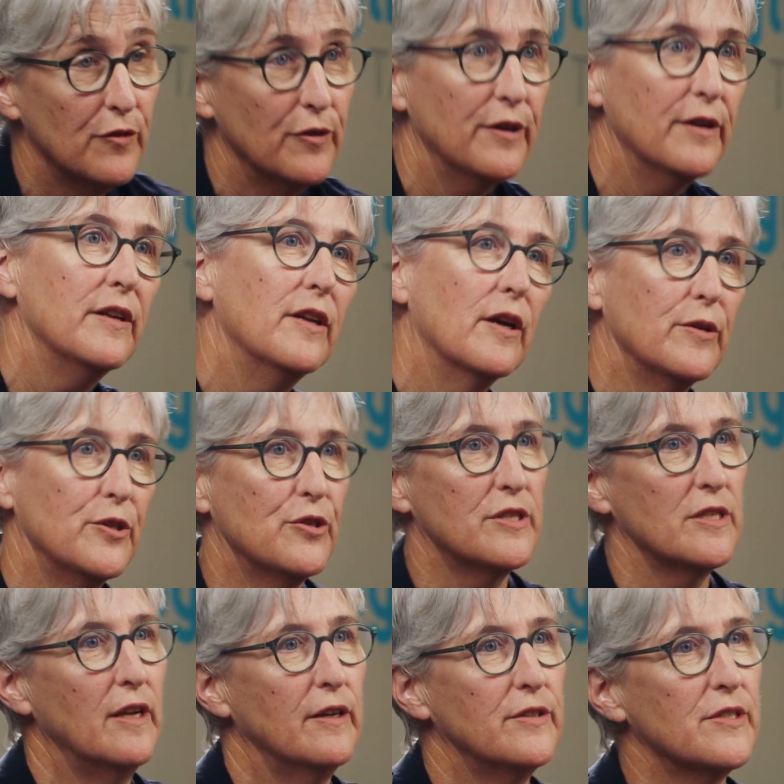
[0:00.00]
for a
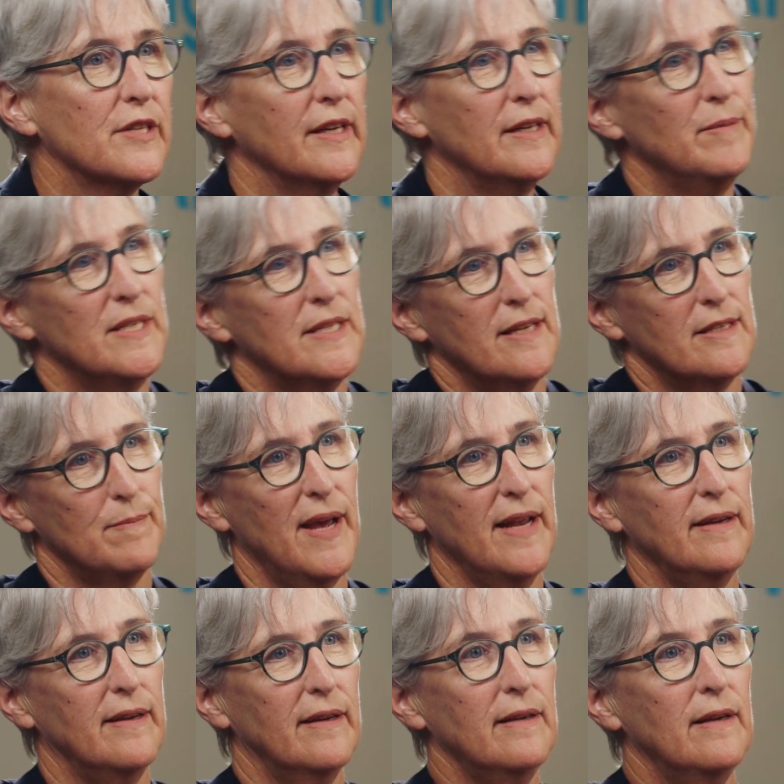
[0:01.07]
no-interest loan scheme in
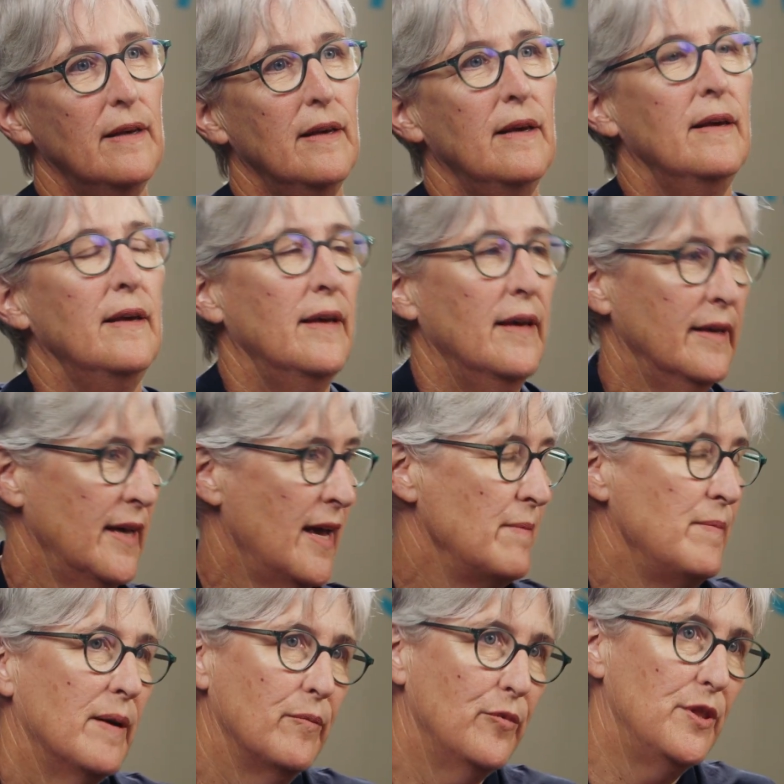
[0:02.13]
Tasmania and
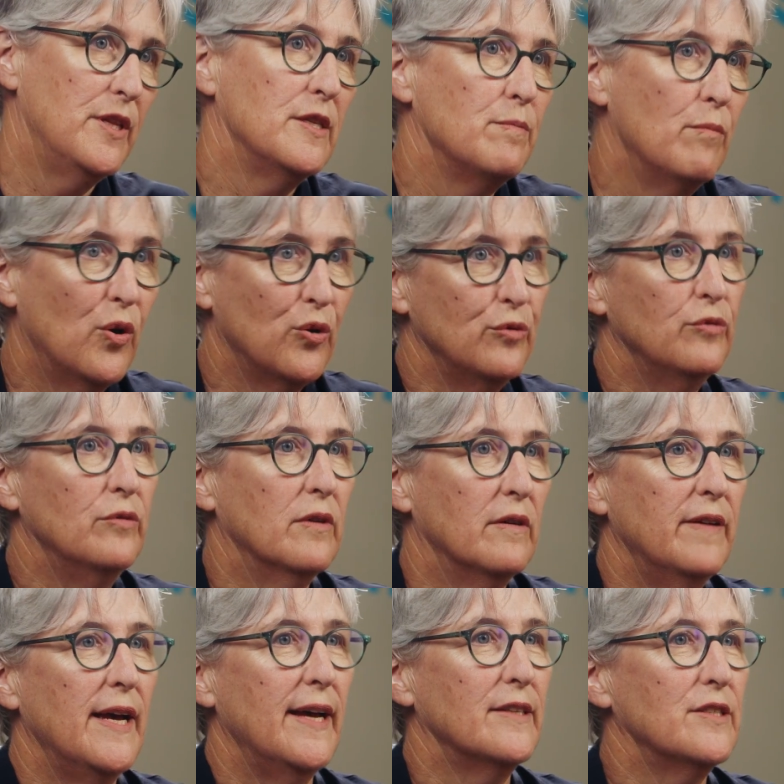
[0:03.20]
came up with this model
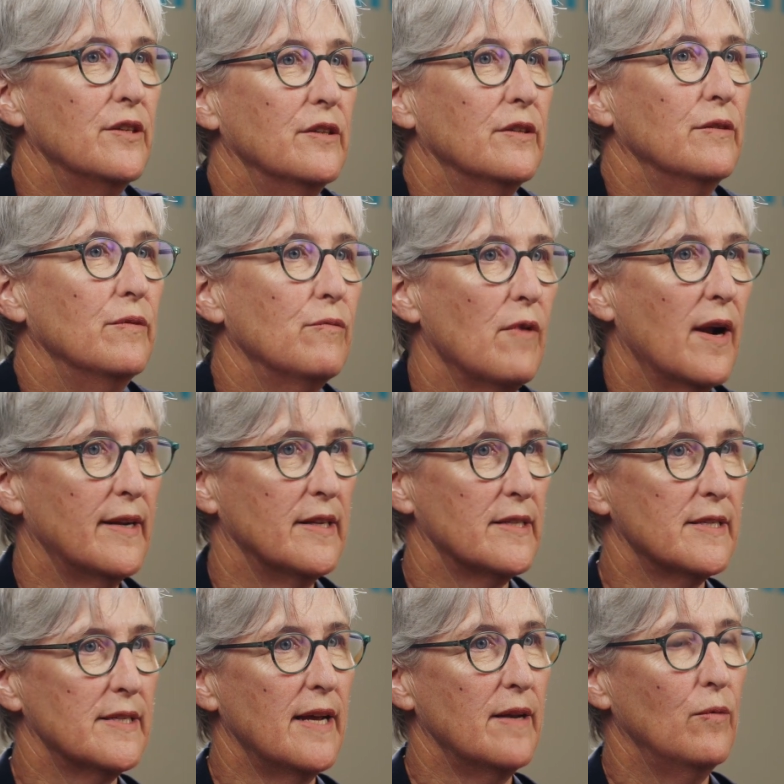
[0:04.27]
of how to run it
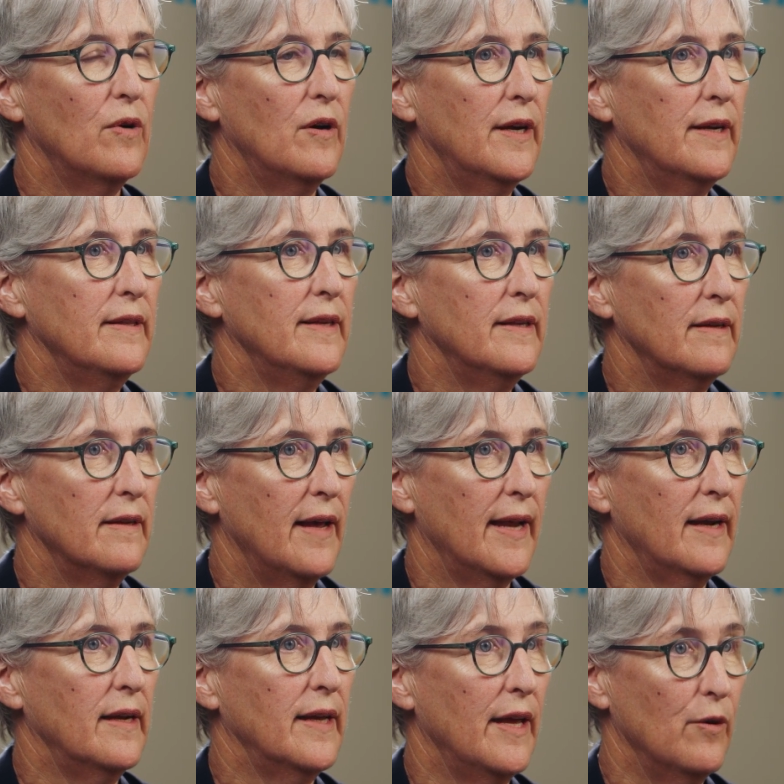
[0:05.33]
statewide, and then
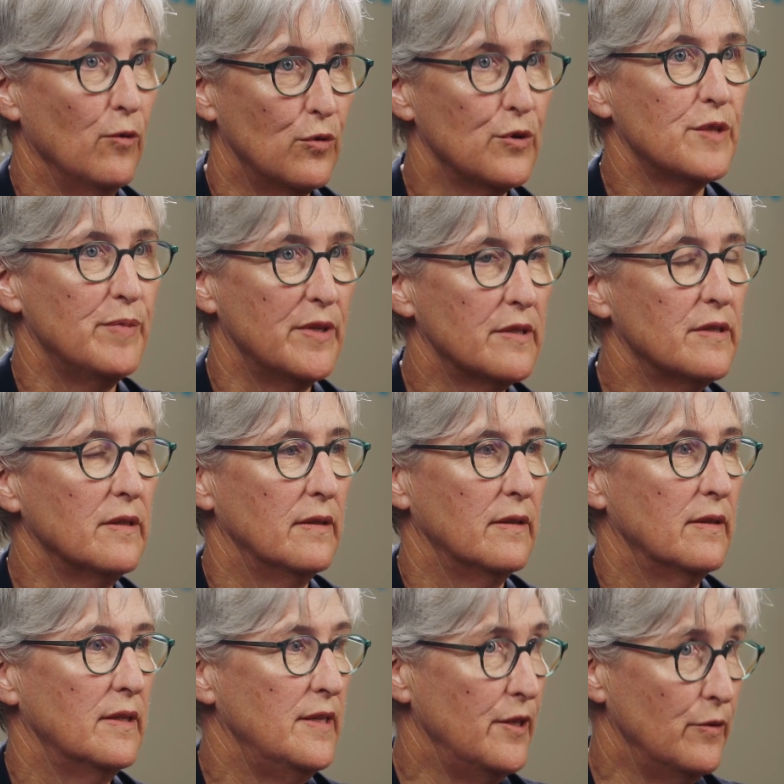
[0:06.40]
Anglicare auspiced
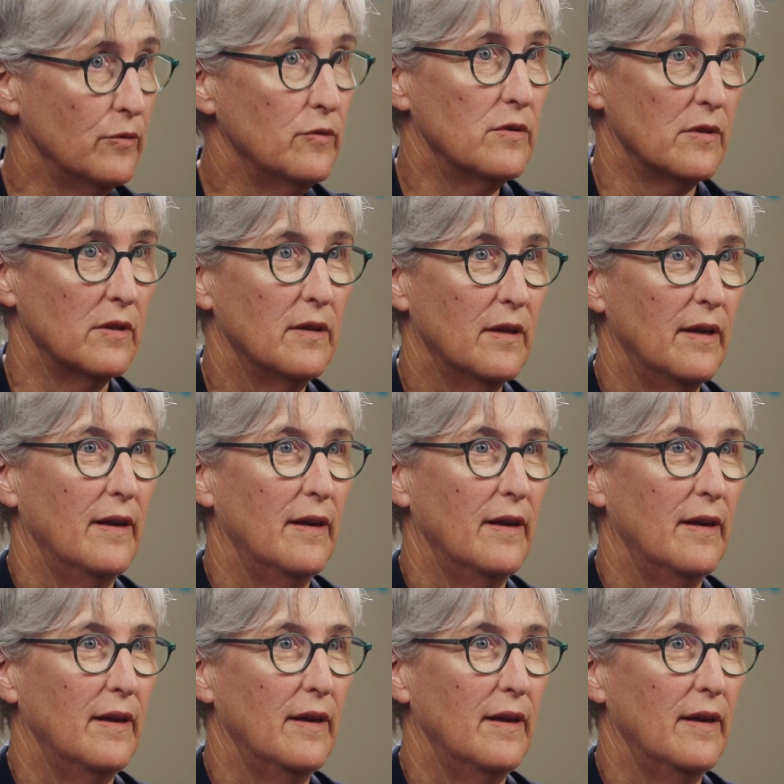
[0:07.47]
the NILS